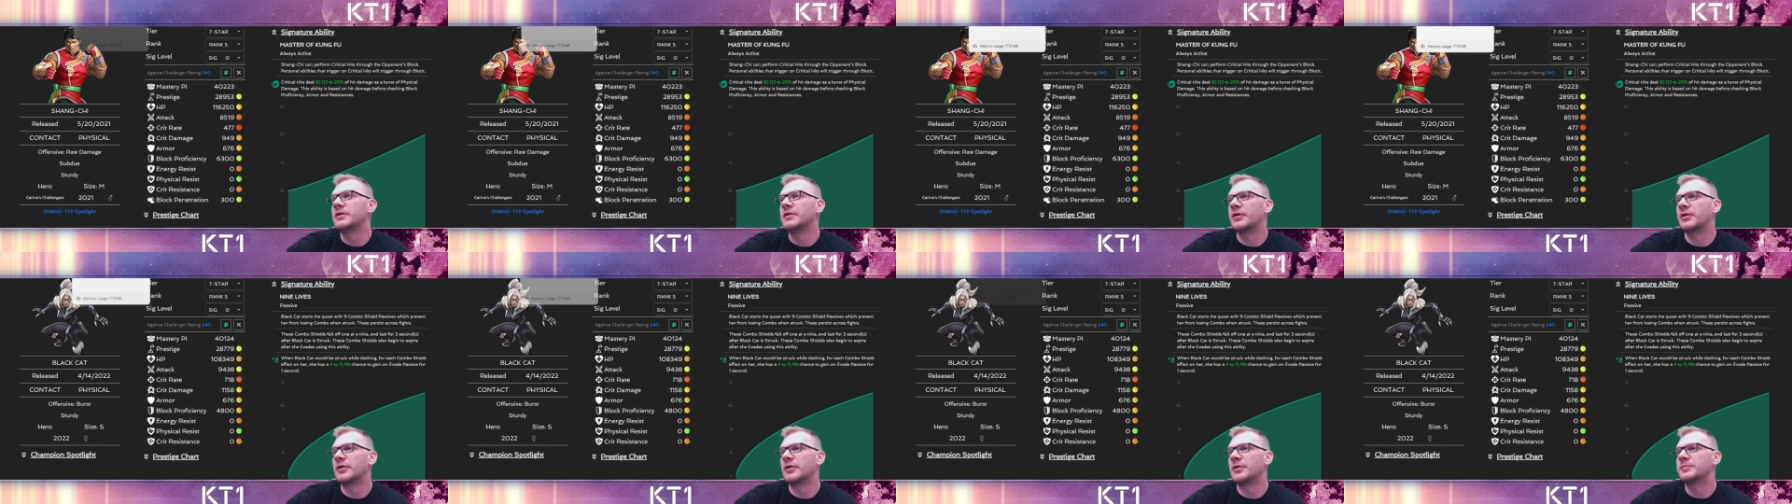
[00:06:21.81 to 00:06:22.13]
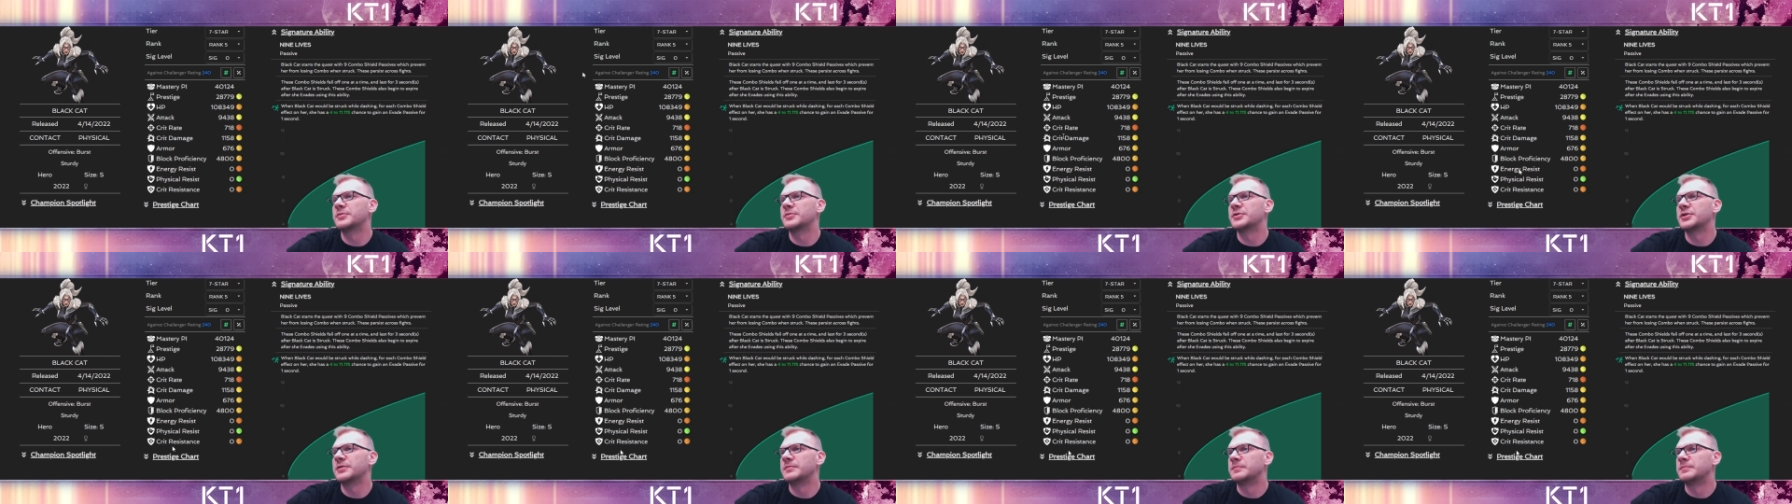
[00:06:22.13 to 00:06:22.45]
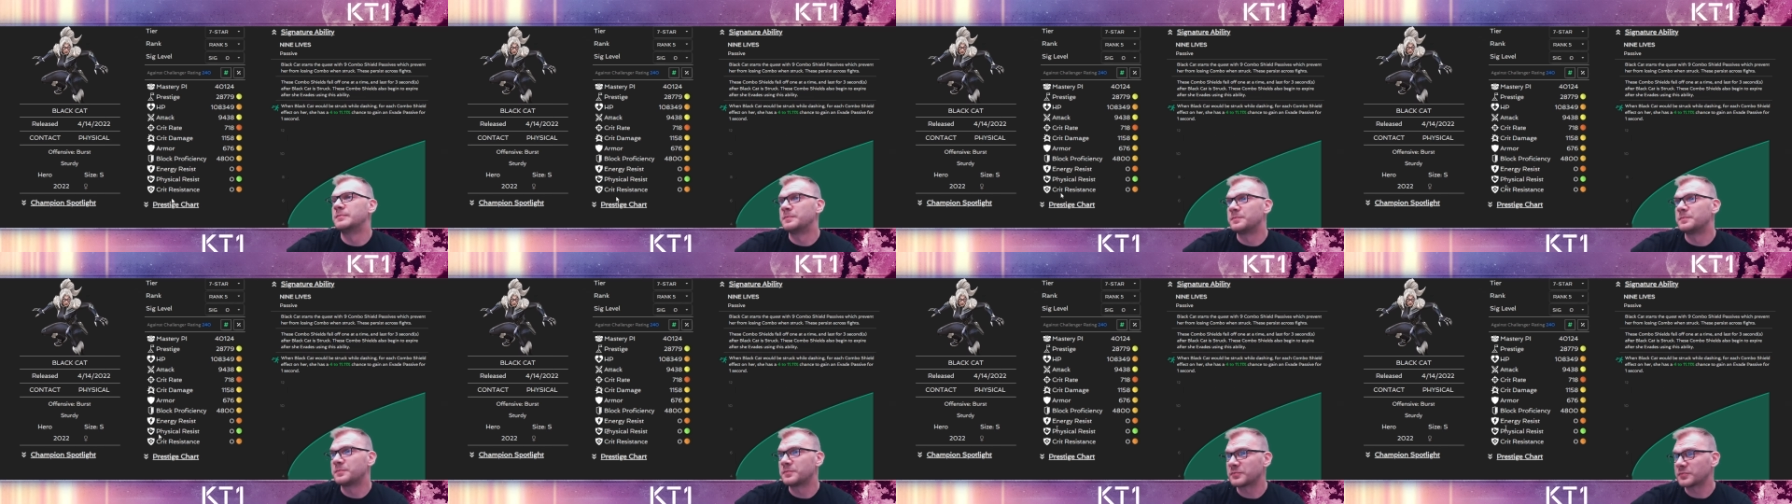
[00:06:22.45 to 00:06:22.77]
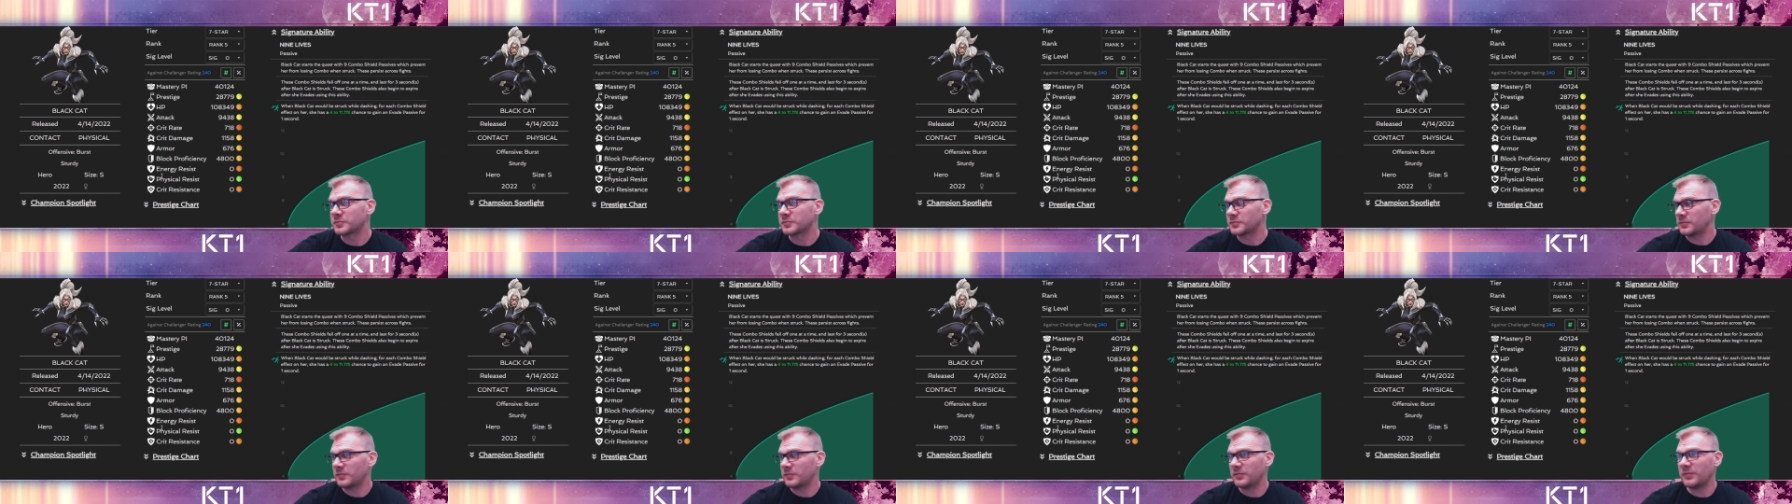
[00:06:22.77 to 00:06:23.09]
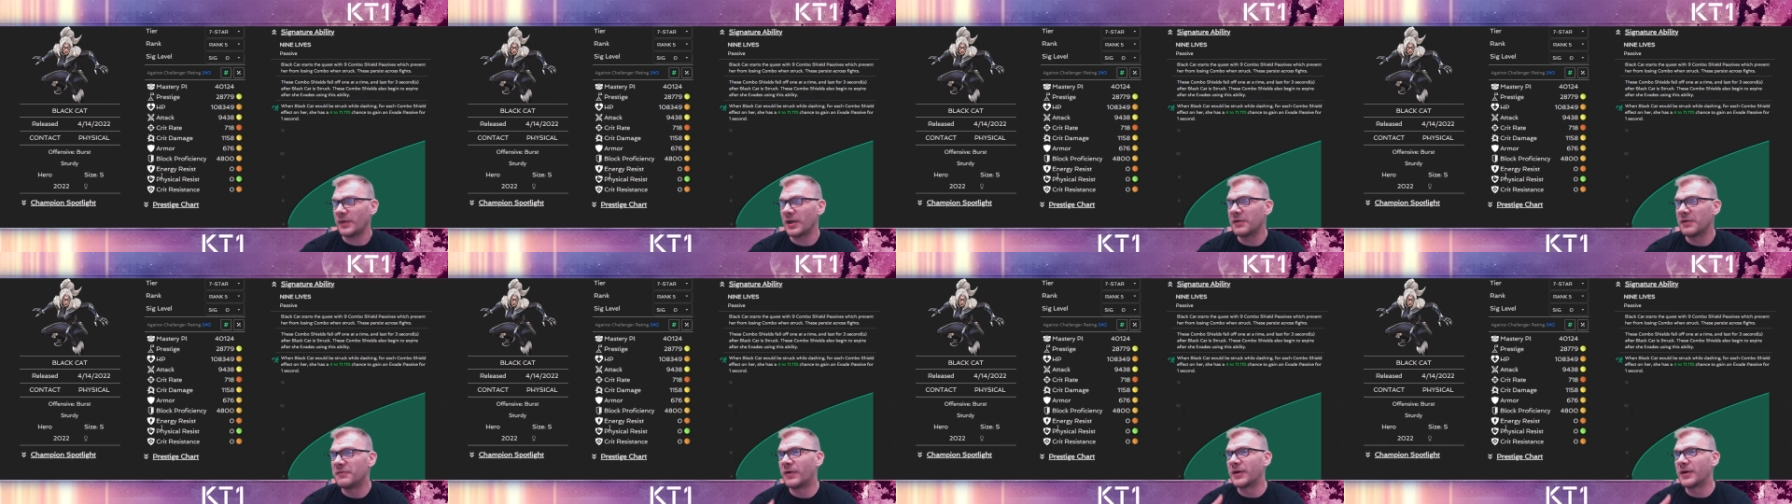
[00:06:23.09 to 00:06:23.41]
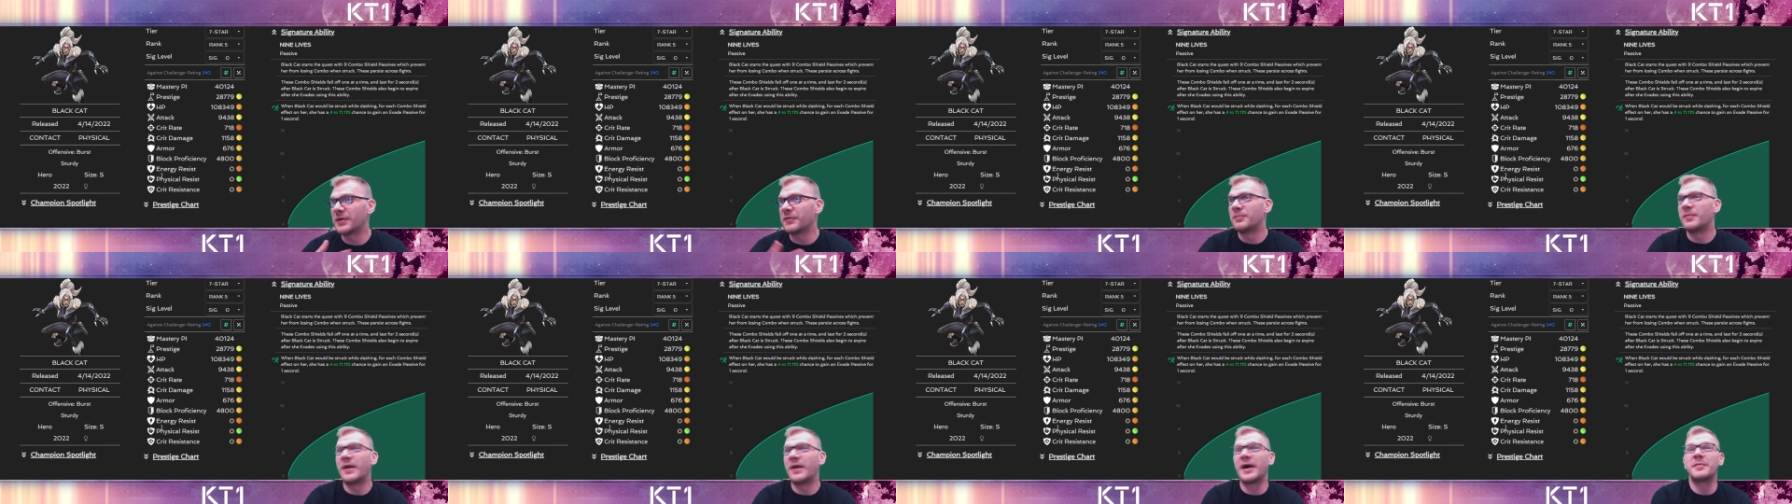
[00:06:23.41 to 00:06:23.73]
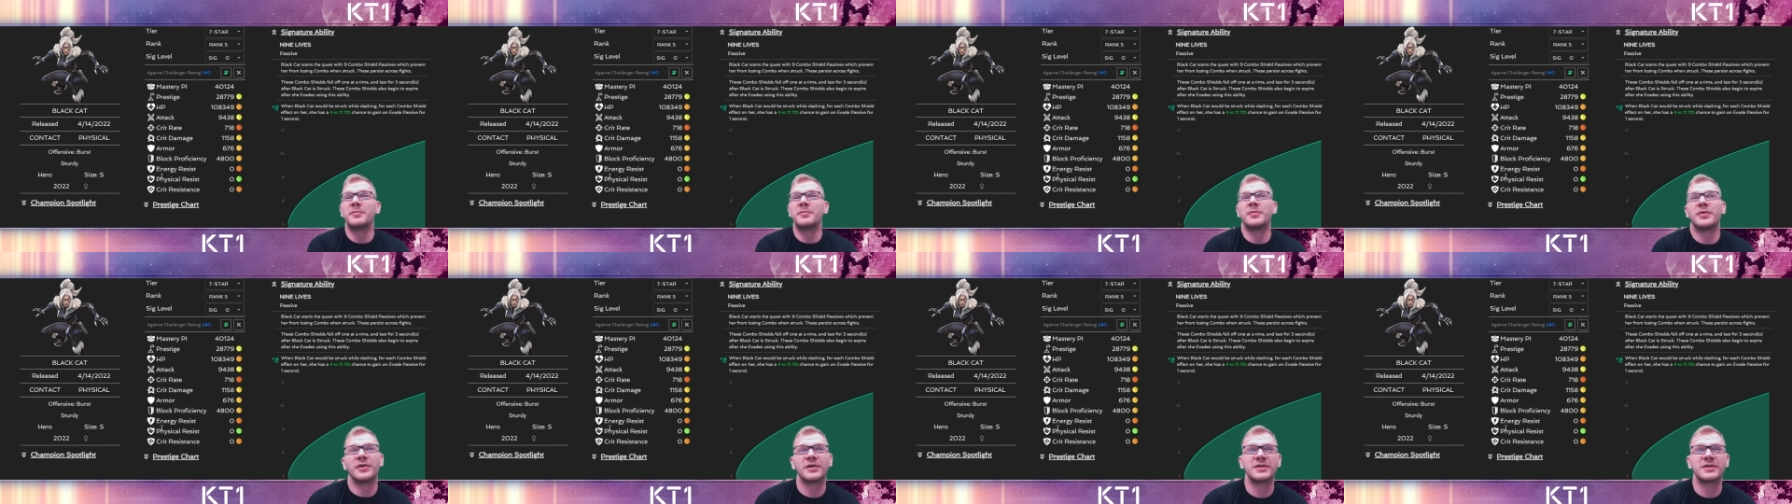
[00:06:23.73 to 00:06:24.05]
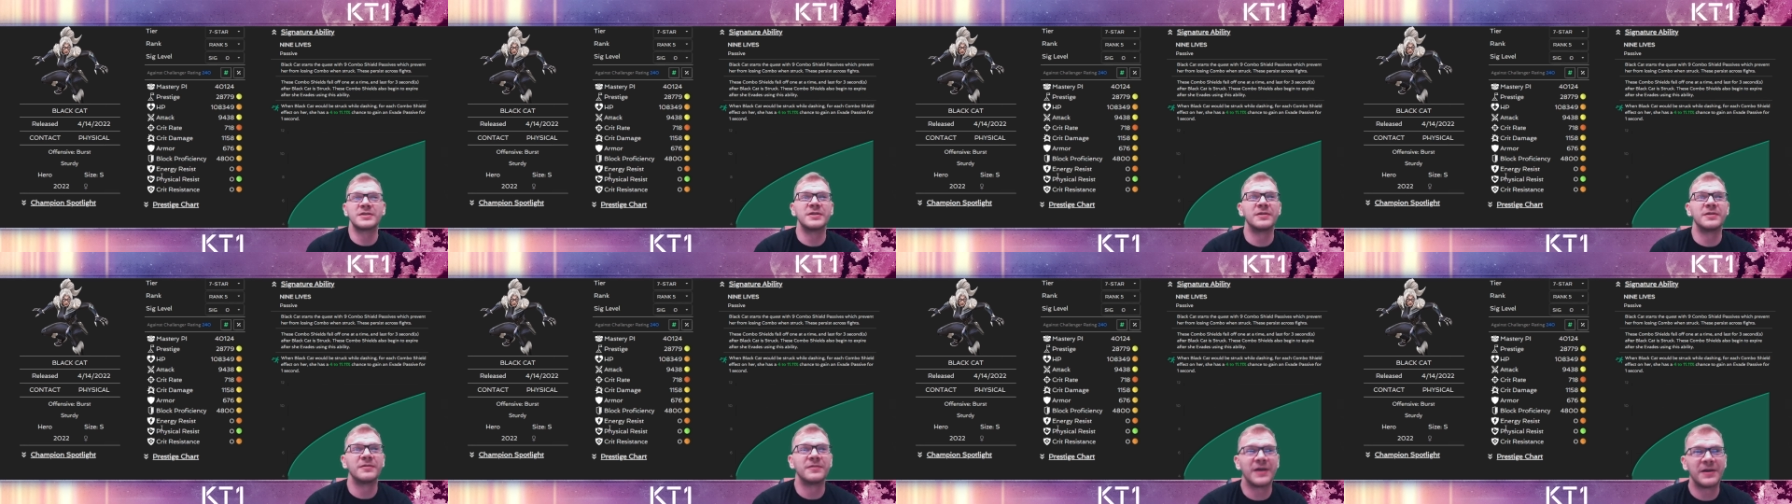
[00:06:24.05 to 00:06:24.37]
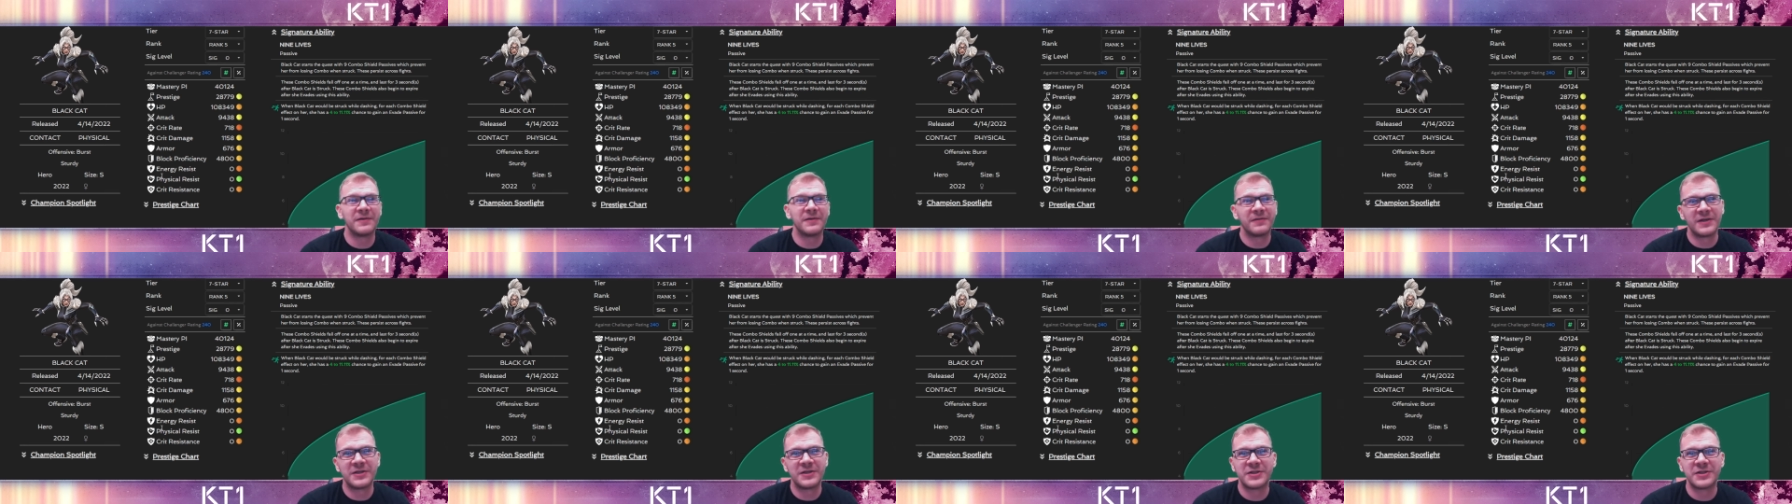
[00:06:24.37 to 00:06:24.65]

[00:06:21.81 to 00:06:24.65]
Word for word: option. One of my personal favorite